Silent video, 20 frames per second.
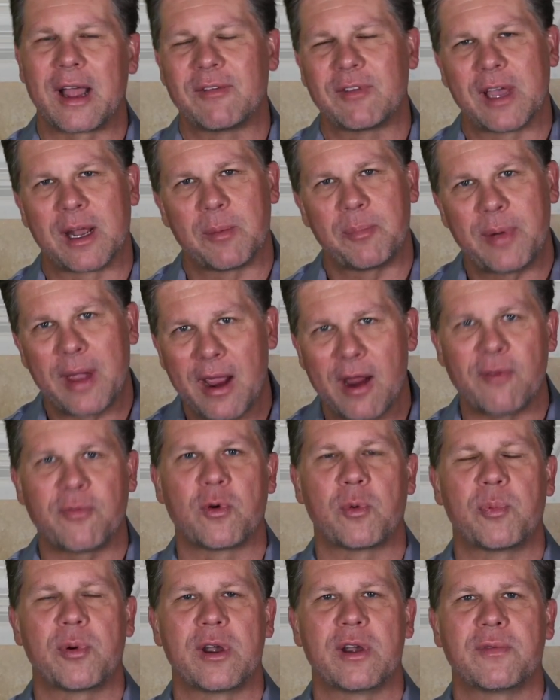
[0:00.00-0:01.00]
I've got a
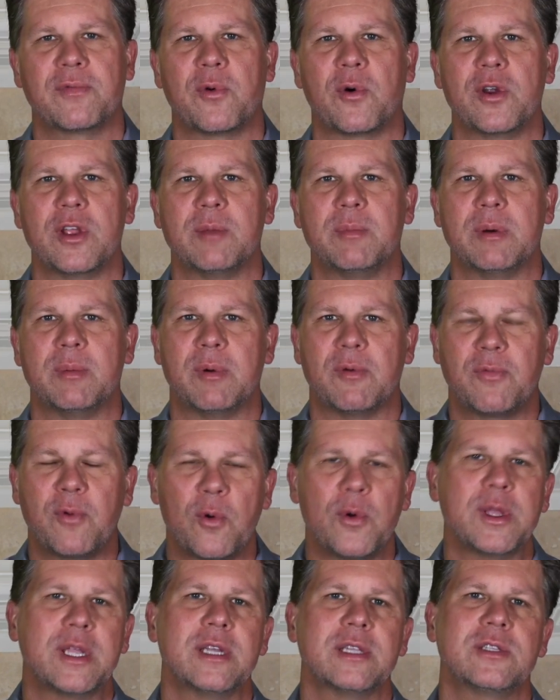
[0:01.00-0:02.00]
powerful prayer for you. But
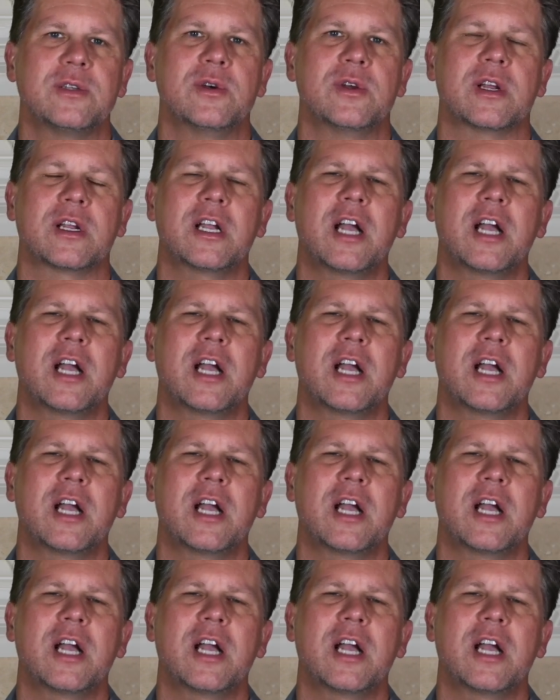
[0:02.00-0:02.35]
before we get to it,